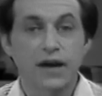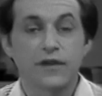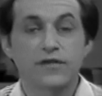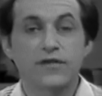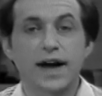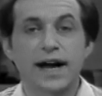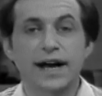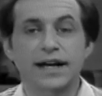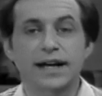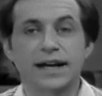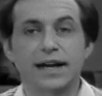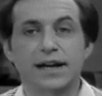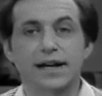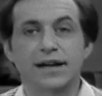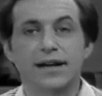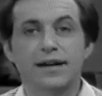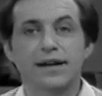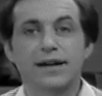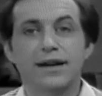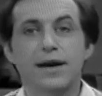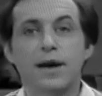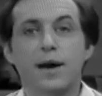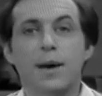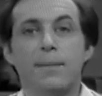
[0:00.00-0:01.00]
Finally,
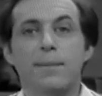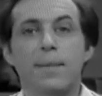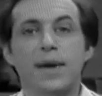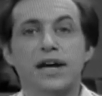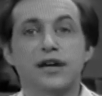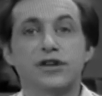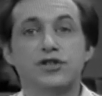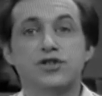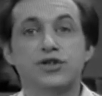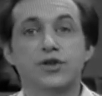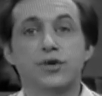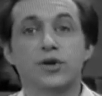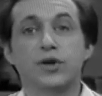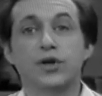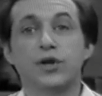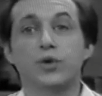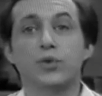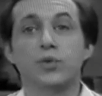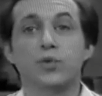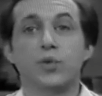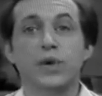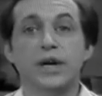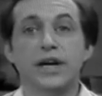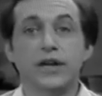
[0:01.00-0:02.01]
make sure you
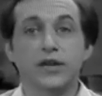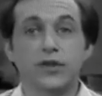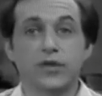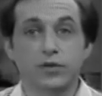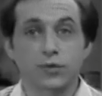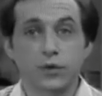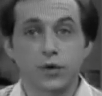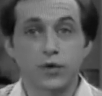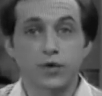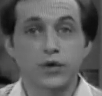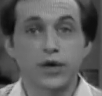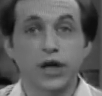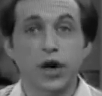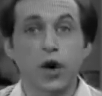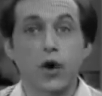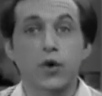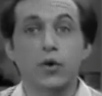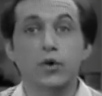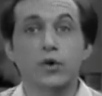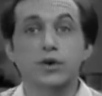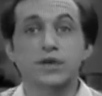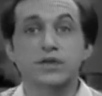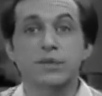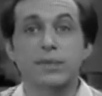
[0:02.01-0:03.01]
read through the
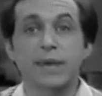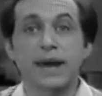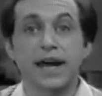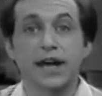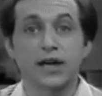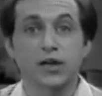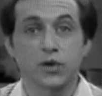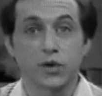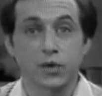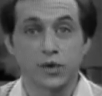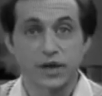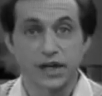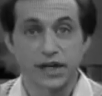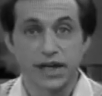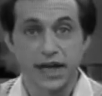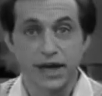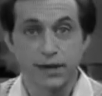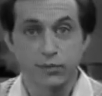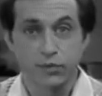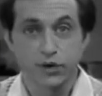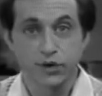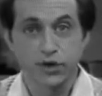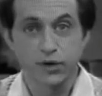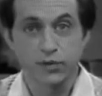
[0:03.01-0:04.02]
owner's manual that
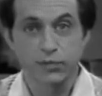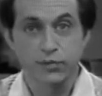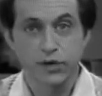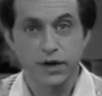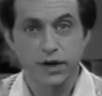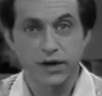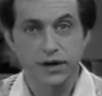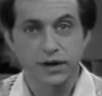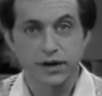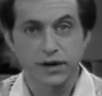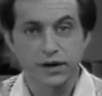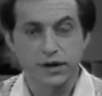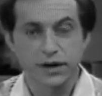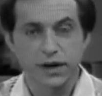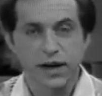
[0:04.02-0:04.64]
came with your printer,